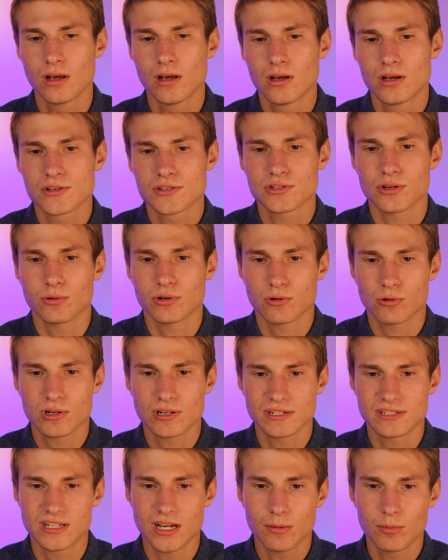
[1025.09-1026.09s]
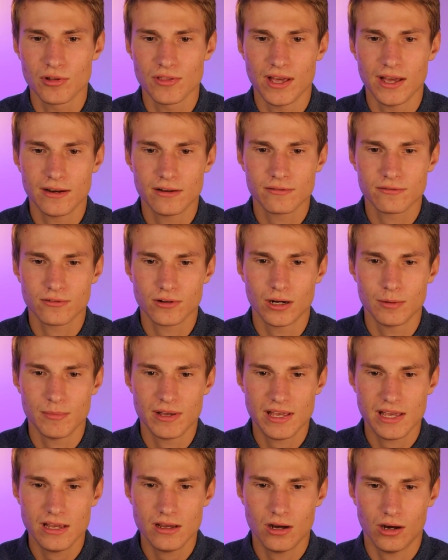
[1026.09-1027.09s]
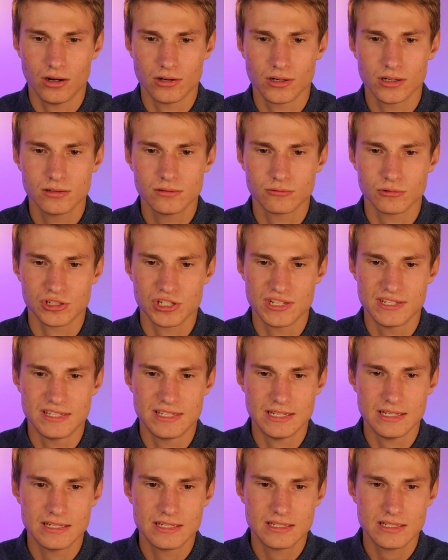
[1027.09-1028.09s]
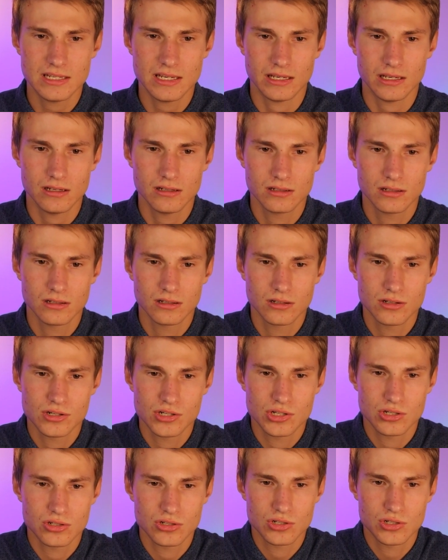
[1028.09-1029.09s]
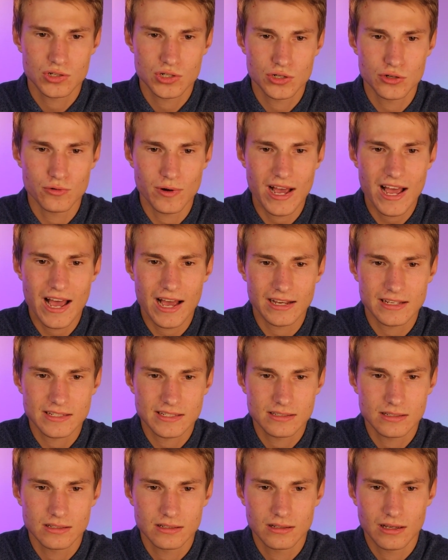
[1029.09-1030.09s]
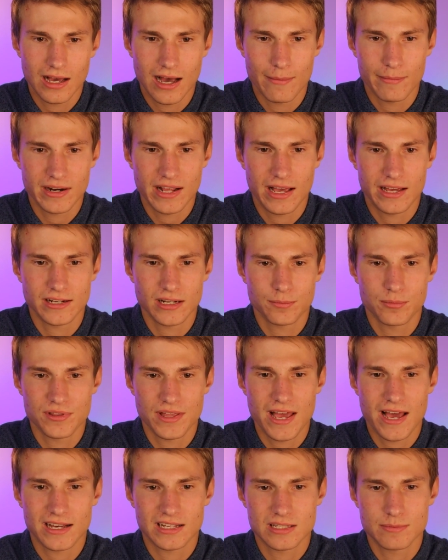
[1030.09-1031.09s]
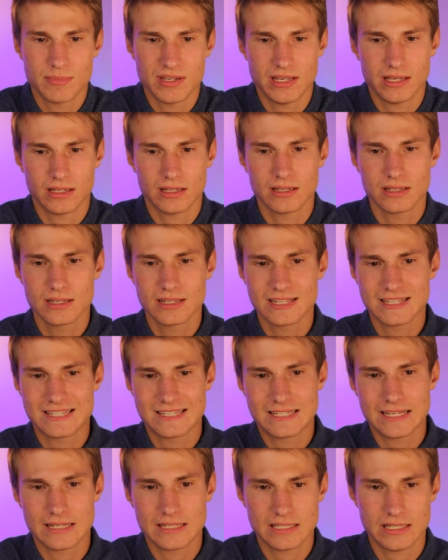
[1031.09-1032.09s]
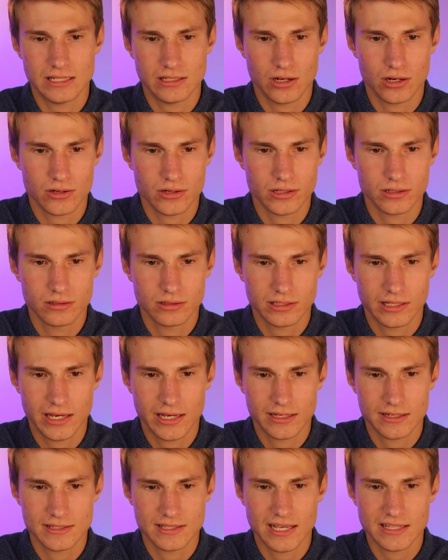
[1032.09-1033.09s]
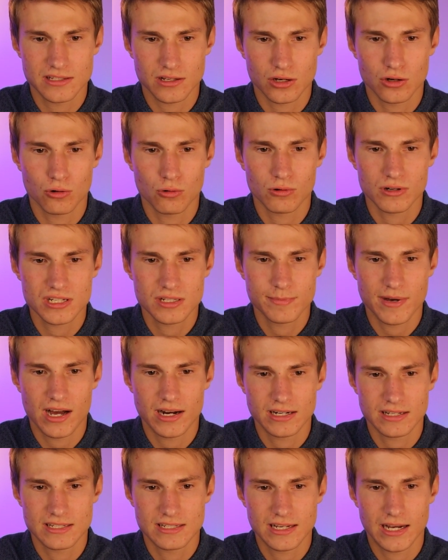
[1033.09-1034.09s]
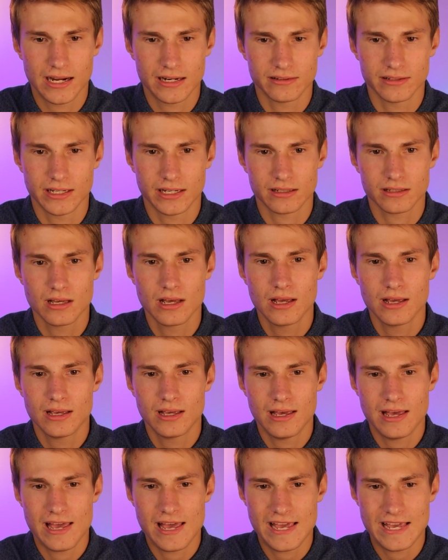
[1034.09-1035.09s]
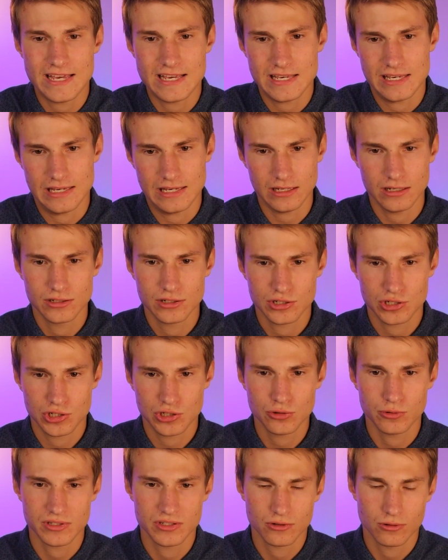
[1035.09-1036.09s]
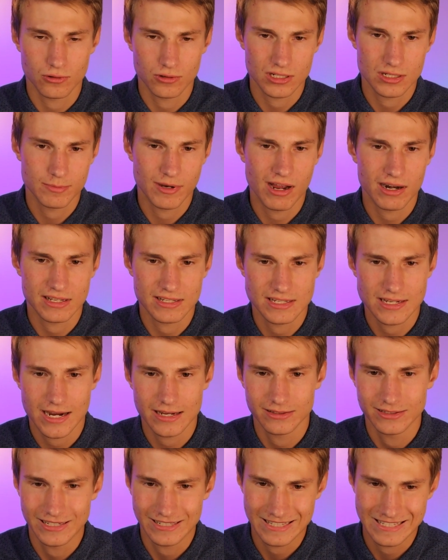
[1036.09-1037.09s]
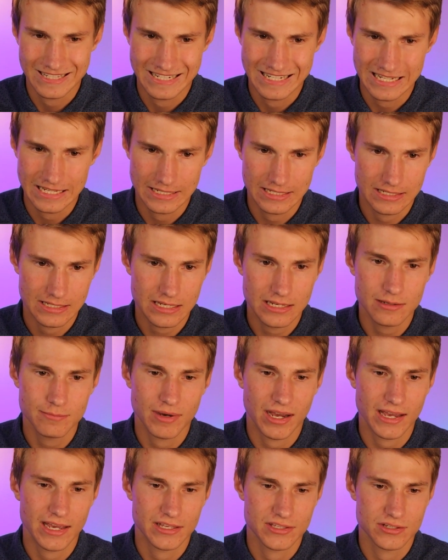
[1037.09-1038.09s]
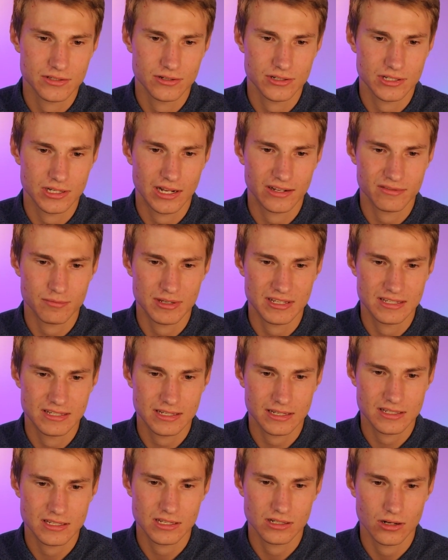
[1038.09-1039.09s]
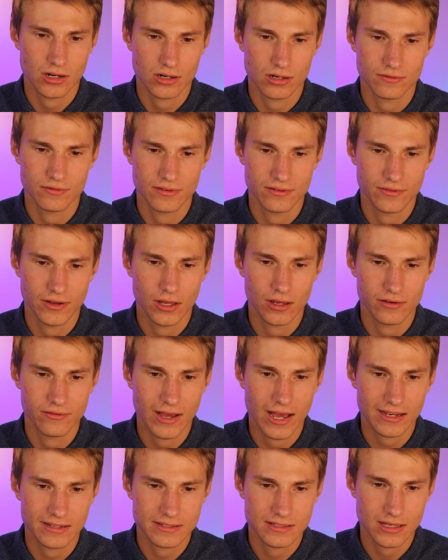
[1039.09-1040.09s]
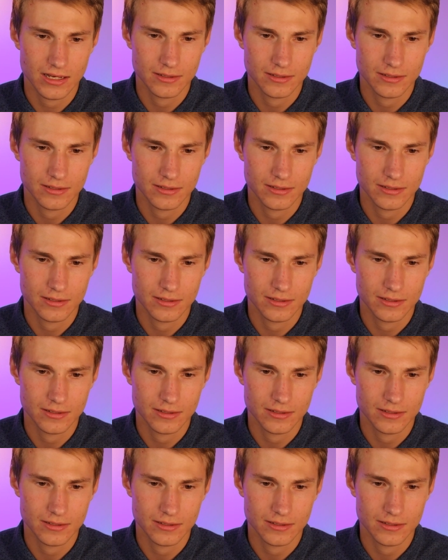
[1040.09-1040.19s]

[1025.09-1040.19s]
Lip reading: So in order to double then from 800, which is DC, to X, I'm going to end up with X being 1,600, okay? Because that's a corresponding side length, AE, to its corresponding side length, the DC. My answer there is going to have to be 1,600 for the value of X then.